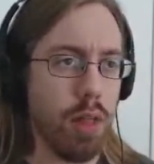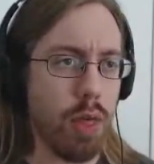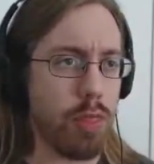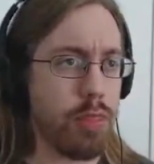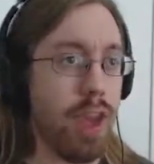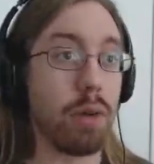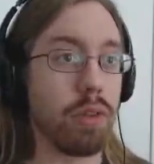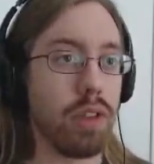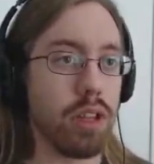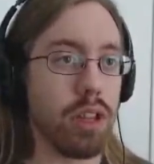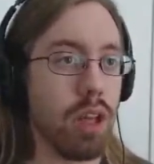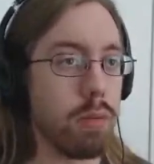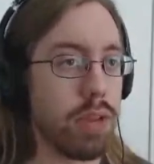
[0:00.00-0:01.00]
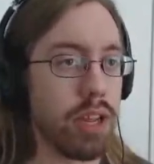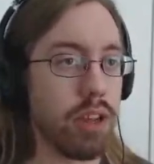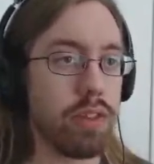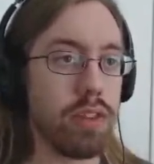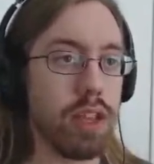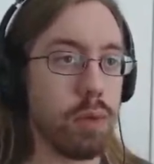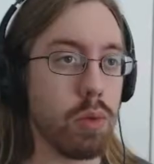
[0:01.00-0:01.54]
the Thousand Club
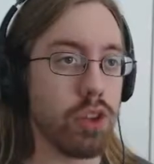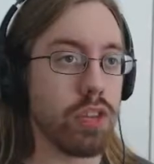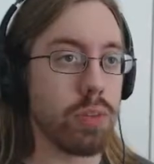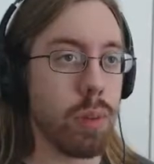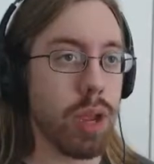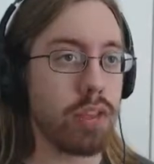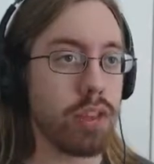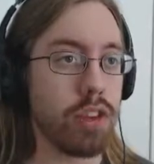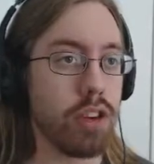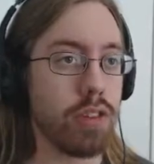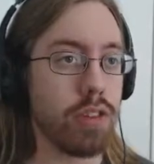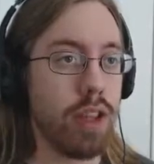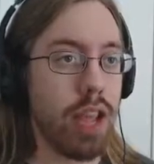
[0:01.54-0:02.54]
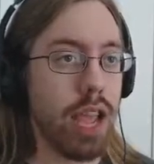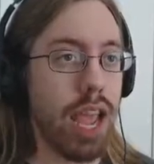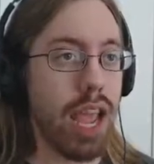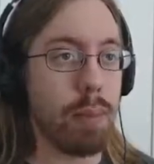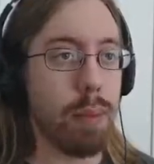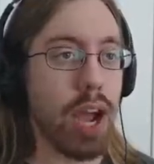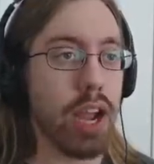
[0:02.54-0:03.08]
DLC, which is basically just,
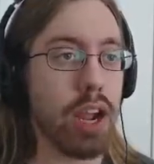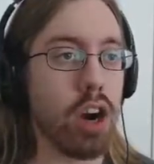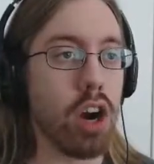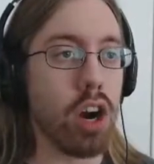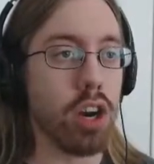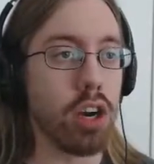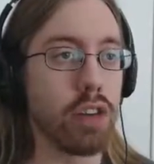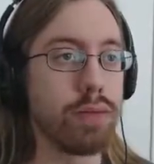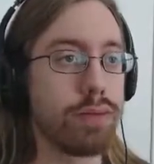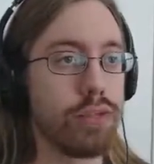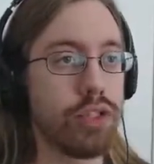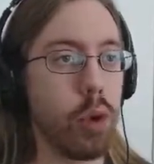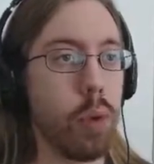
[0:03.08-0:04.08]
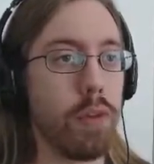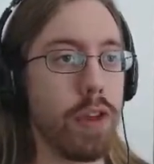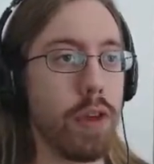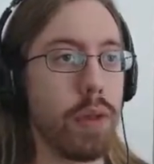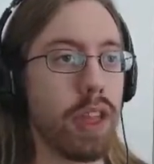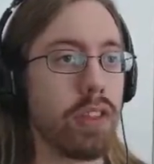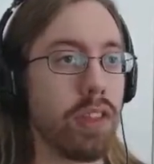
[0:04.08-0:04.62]
hey, buy a car, do a
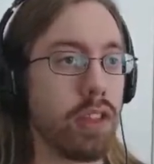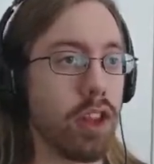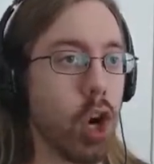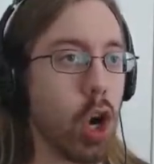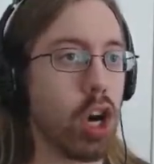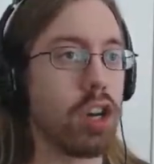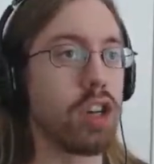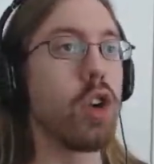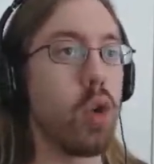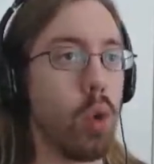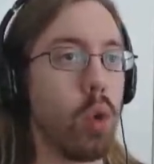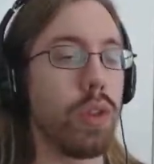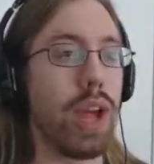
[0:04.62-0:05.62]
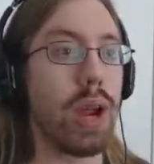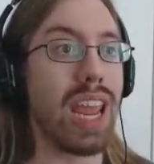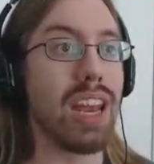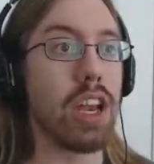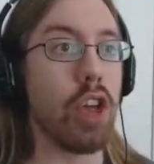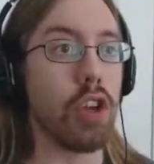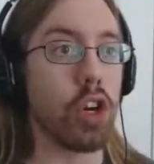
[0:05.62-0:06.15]
few things in the car. Cool, now
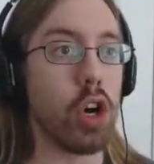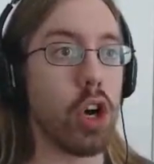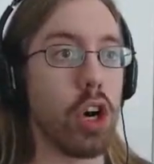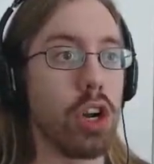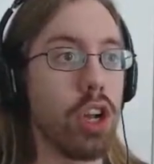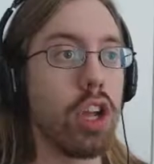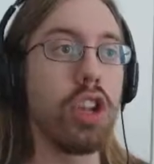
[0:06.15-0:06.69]
get another car.